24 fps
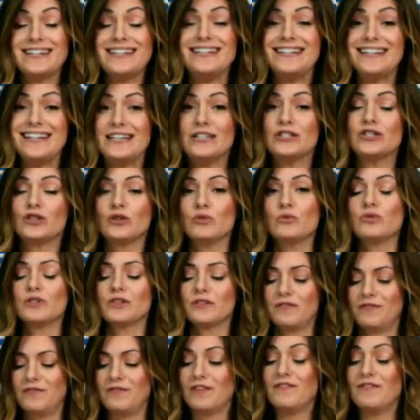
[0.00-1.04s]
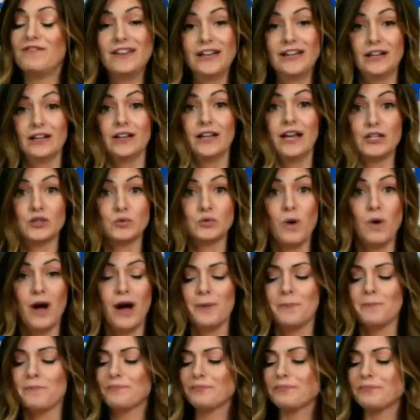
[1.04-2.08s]
need to, to fulfill as
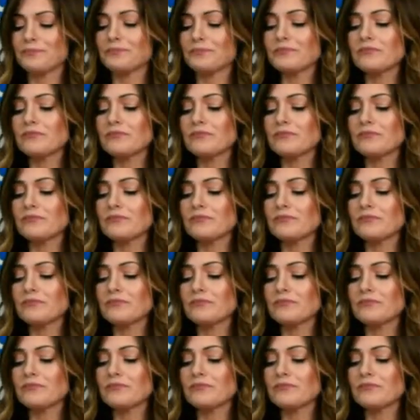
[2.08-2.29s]
well.